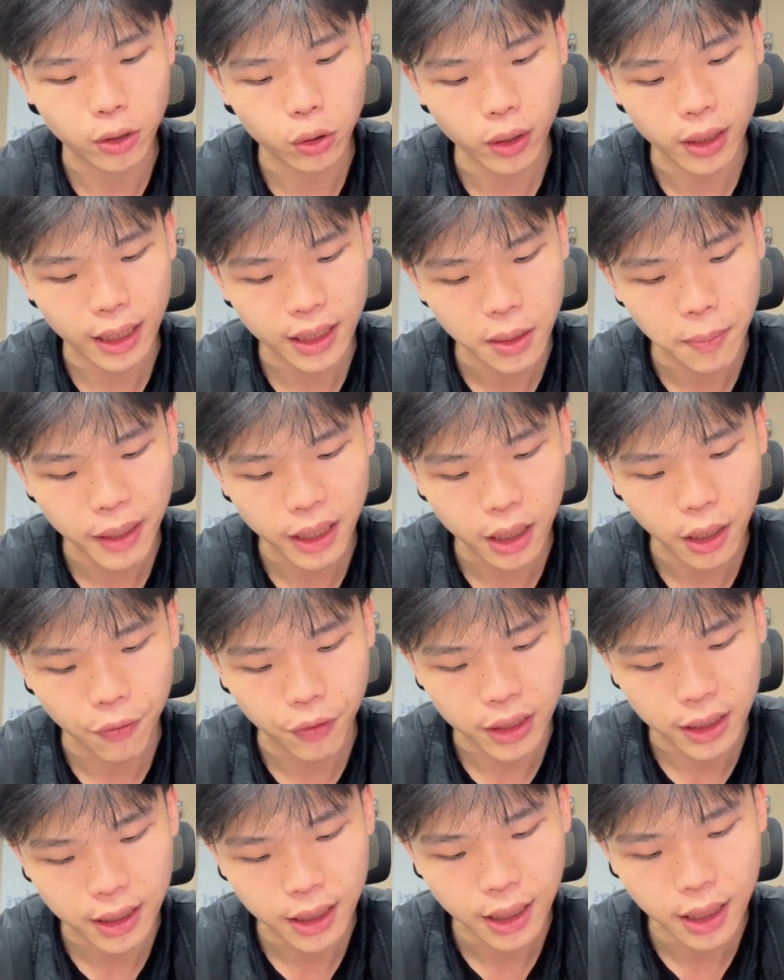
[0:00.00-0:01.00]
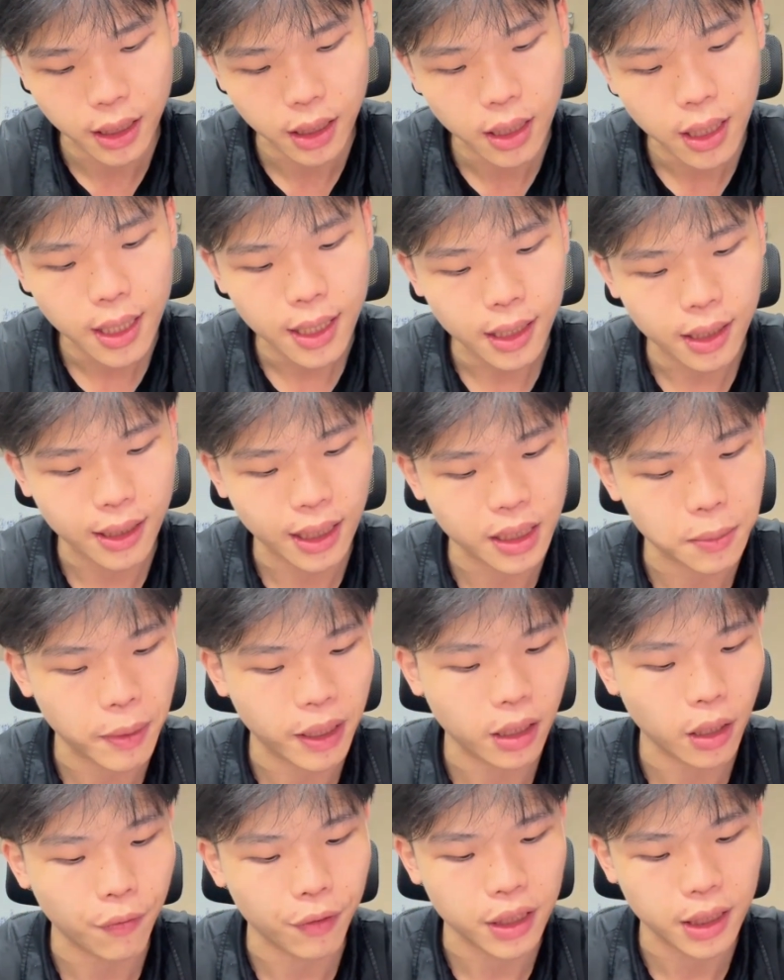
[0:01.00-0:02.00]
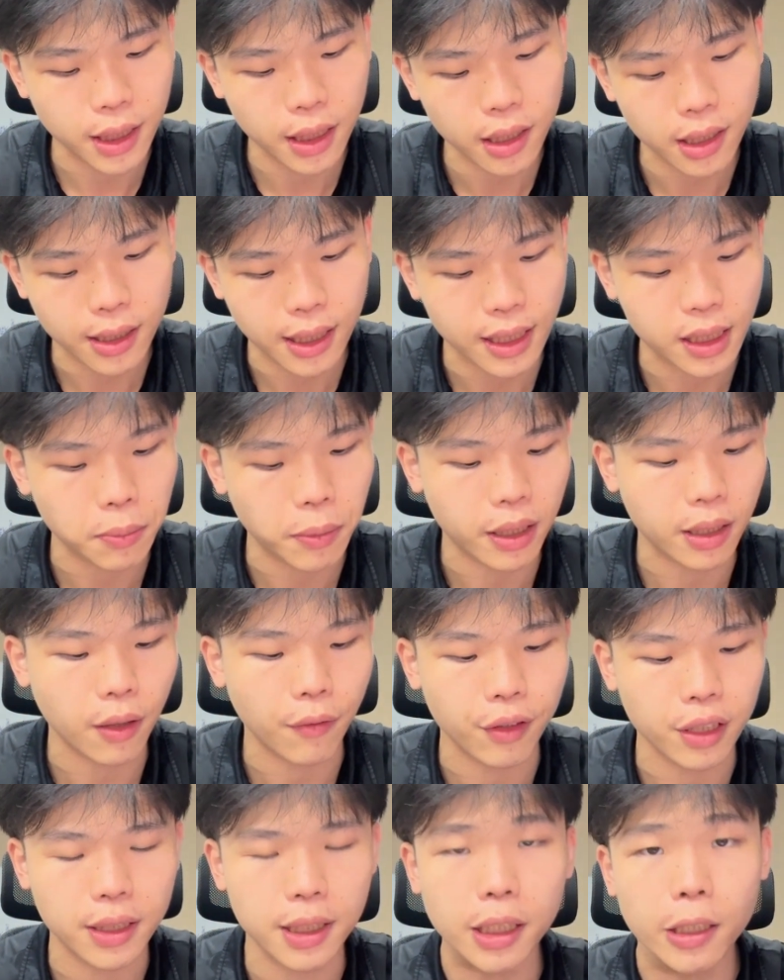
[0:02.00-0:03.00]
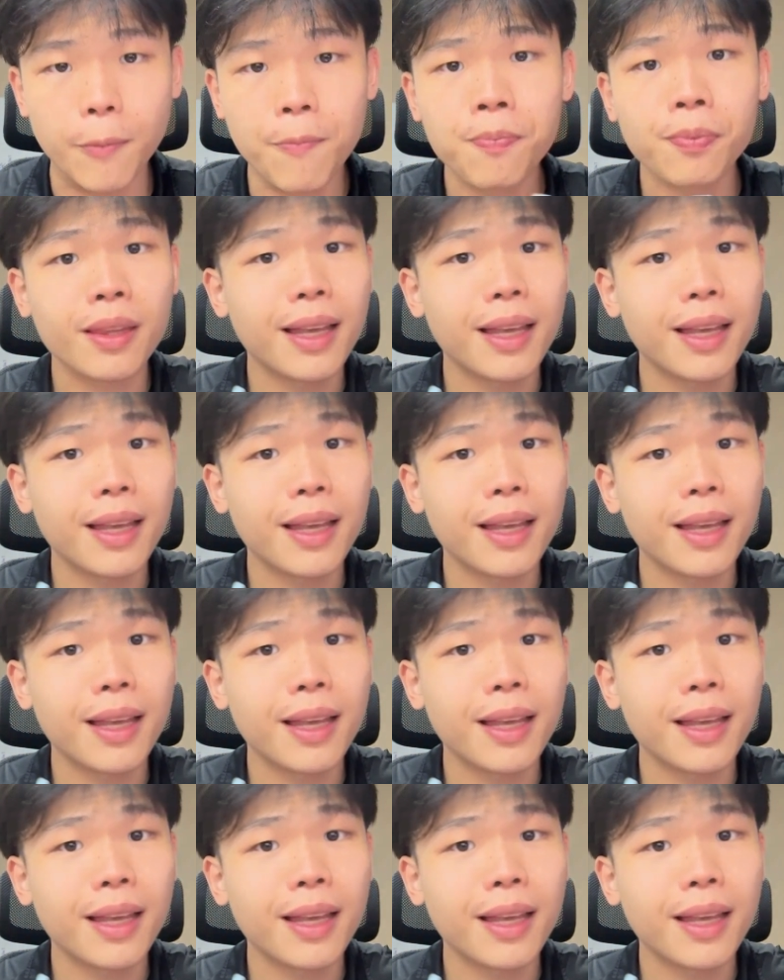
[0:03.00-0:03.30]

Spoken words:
So it doesn't matter if it's here, it doesn't matter if it's here, it doesn't matter if it's here.